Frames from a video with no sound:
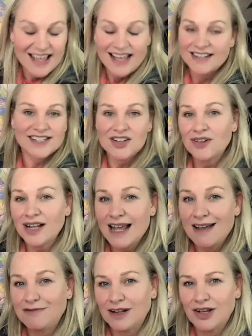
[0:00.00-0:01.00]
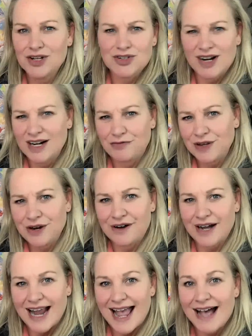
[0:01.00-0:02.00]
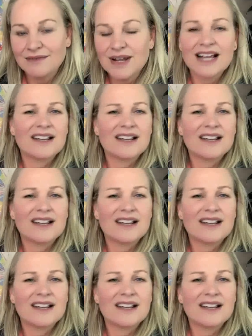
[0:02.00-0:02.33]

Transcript: And so you're not left alone trying to figure it out.